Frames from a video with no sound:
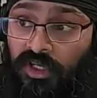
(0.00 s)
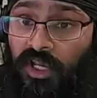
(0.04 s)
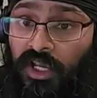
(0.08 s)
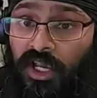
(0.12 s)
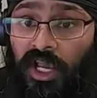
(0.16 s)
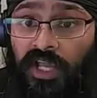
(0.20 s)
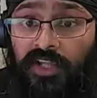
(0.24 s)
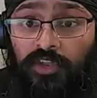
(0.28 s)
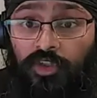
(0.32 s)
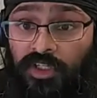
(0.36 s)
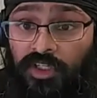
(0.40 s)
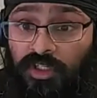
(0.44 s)

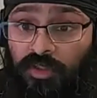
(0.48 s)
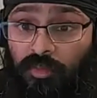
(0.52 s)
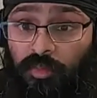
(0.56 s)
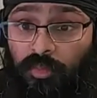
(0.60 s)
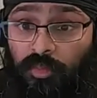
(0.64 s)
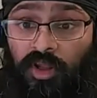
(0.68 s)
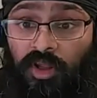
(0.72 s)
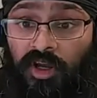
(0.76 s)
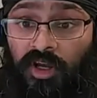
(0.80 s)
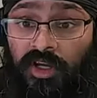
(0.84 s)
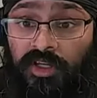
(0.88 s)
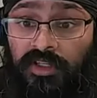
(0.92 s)
and you can
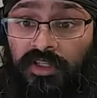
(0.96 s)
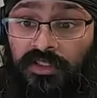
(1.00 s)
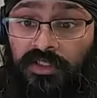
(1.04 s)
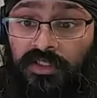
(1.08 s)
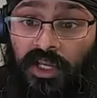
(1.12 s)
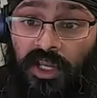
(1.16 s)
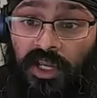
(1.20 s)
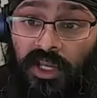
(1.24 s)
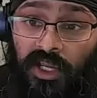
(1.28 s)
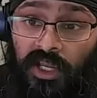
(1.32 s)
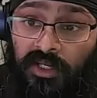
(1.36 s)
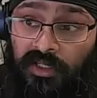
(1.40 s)
apply,
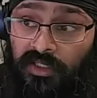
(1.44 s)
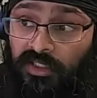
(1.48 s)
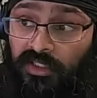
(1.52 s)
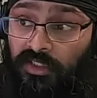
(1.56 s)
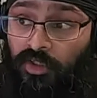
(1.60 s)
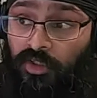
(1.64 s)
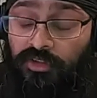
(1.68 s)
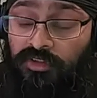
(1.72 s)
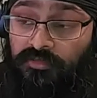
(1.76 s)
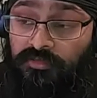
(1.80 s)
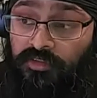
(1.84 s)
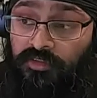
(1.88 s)
and
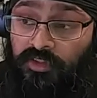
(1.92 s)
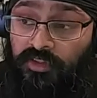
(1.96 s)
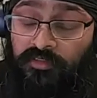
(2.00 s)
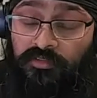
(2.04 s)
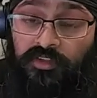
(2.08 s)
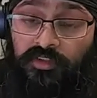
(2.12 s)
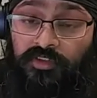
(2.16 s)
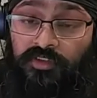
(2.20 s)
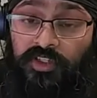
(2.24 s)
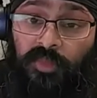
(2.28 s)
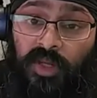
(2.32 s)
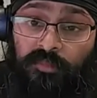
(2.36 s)
it's
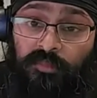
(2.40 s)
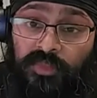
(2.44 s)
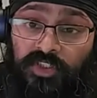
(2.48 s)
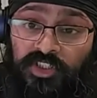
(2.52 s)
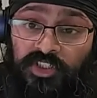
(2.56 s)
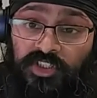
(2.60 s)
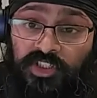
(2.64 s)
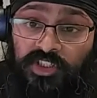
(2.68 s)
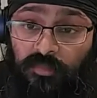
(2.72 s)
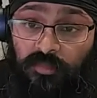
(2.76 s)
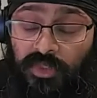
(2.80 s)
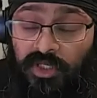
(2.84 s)
free
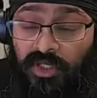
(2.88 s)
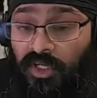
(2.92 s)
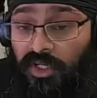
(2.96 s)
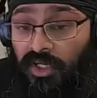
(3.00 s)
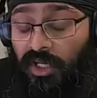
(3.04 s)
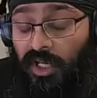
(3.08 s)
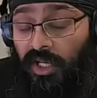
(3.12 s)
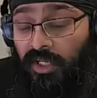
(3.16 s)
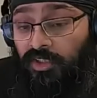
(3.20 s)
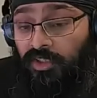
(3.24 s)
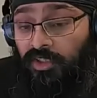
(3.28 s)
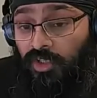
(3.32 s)
membership,
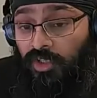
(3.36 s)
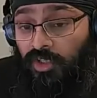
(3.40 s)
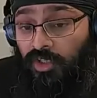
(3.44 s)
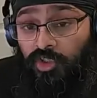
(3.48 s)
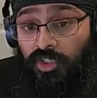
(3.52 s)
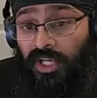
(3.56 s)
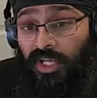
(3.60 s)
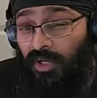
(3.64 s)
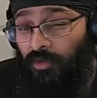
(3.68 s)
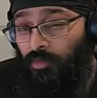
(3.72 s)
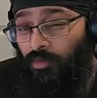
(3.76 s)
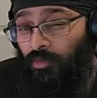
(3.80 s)
and you
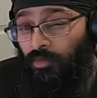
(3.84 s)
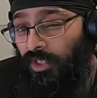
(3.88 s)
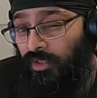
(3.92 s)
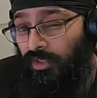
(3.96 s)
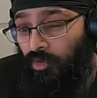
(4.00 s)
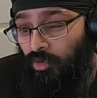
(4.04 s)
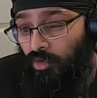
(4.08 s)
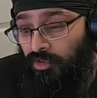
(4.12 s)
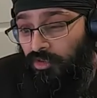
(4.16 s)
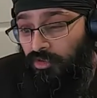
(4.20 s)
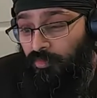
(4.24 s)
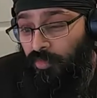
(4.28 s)
get really
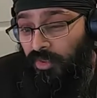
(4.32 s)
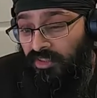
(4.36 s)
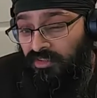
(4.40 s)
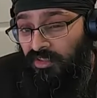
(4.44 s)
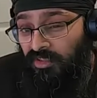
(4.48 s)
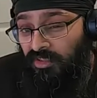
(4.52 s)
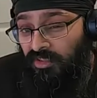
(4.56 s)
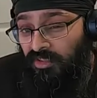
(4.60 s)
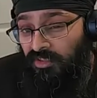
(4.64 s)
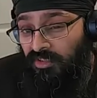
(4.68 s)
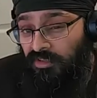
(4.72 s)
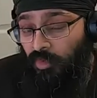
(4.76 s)
good business
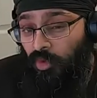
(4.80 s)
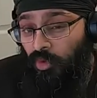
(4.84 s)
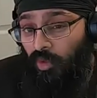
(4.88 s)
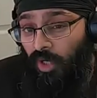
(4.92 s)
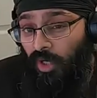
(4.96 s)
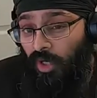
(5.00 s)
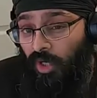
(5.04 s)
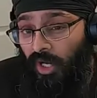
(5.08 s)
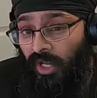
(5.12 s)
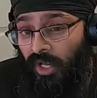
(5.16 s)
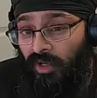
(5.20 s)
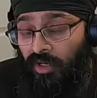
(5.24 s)
support.
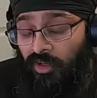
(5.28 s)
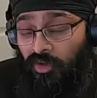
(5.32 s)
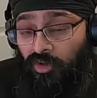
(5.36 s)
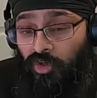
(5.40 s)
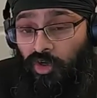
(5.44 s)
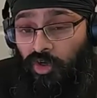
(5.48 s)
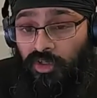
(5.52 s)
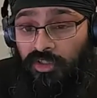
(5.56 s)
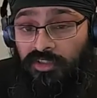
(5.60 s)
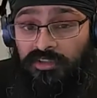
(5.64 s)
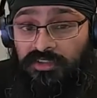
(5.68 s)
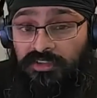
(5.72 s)
And I've got
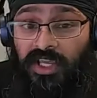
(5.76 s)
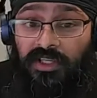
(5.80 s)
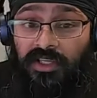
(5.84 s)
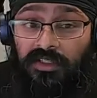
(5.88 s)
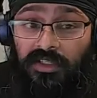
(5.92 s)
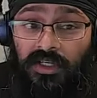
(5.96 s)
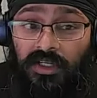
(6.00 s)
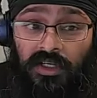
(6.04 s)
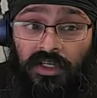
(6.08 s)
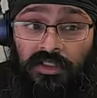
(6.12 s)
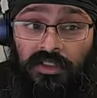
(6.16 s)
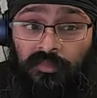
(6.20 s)
to say,
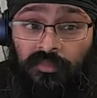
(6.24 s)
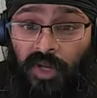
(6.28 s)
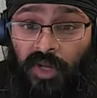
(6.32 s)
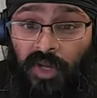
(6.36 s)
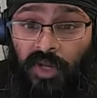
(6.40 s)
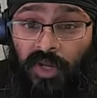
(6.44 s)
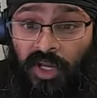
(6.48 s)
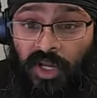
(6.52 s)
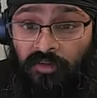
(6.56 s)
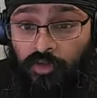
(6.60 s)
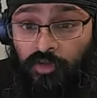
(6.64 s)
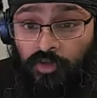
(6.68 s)
the amount
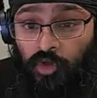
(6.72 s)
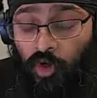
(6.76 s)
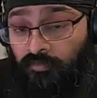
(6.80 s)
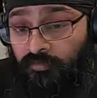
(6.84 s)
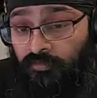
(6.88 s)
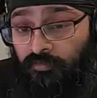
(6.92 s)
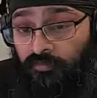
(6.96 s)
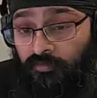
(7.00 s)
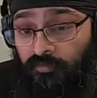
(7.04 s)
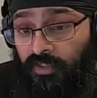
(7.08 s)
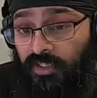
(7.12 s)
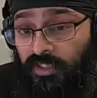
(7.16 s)
of
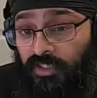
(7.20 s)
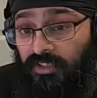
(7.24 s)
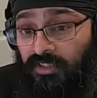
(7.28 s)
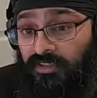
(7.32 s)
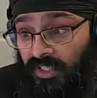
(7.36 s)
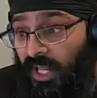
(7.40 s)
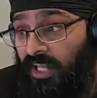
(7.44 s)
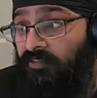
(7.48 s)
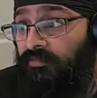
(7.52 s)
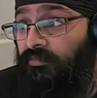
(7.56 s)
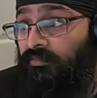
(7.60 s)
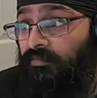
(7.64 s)
confidence it
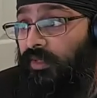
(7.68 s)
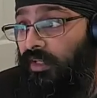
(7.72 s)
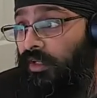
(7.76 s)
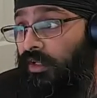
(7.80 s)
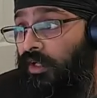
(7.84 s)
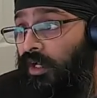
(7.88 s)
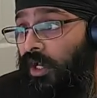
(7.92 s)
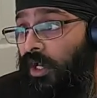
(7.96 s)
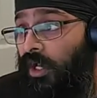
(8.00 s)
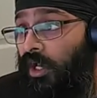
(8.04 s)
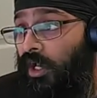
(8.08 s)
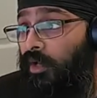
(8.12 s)
gave me
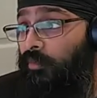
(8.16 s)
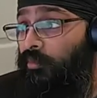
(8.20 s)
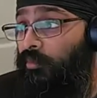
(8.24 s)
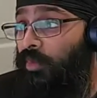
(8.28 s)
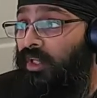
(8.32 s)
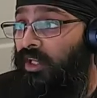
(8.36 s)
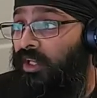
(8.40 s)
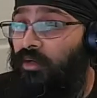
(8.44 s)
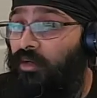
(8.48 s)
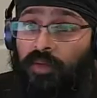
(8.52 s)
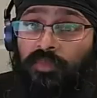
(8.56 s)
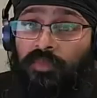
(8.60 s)
being
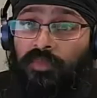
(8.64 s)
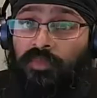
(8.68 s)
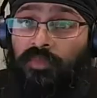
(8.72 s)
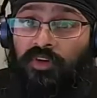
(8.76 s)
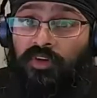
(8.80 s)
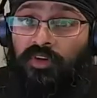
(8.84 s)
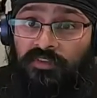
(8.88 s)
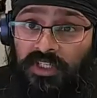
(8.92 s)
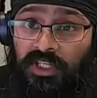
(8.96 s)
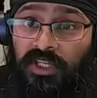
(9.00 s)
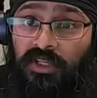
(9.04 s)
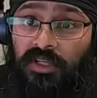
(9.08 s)
a member of
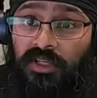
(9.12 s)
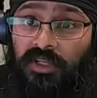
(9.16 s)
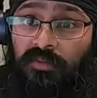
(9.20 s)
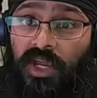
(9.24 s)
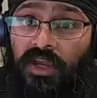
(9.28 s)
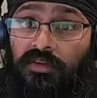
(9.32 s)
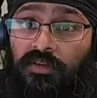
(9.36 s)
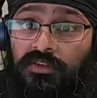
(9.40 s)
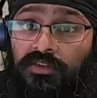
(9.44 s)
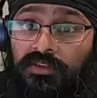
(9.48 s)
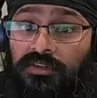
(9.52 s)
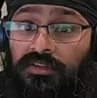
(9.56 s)

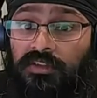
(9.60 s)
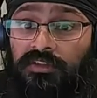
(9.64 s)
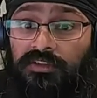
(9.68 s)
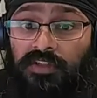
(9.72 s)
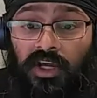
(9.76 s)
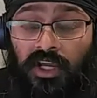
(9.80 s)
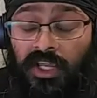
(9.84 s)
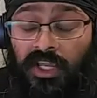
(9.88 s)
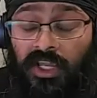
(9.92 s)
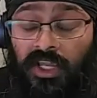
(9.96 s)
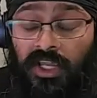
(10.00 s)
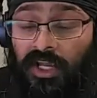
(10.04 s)
Steamhouse, because
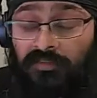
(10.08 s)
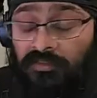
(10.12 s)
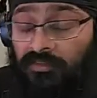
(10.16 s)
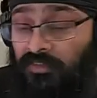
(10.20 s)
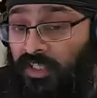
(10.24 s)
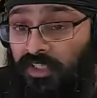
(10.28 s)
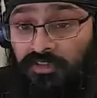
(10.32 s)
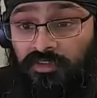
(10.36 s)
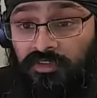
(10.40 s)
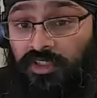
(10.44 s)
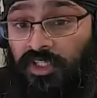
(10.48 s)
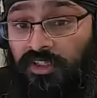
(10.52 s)
I had
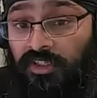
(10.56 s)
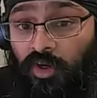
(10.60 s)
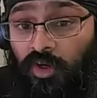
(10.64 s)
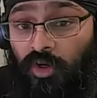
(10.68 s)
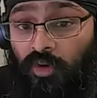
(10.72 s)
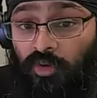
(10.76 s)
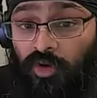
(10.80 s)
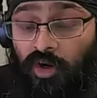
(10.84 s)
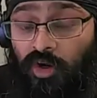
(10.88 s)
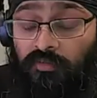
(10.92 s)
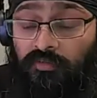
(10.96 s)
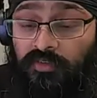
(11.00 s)
literally no
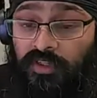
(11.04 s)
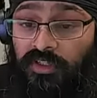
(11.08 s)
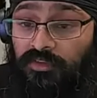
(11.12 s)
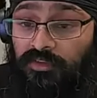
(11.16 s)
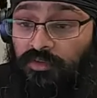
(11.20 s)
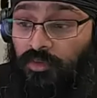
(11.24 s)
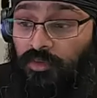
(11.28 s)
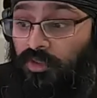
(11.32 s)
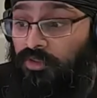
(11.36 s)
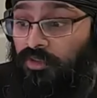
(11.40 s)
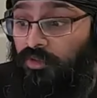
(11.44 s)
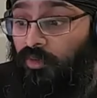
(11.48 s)
confidence
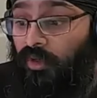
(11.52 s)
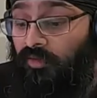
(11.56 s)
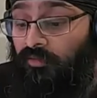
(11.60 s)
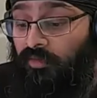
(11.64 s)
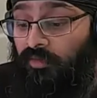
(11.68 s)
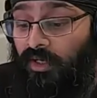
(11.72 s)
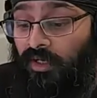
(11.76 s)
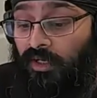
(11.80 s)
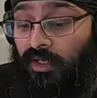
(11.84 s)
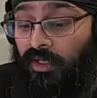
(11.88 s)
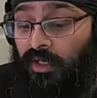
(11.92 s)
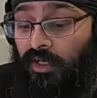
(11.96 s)
whatsoever,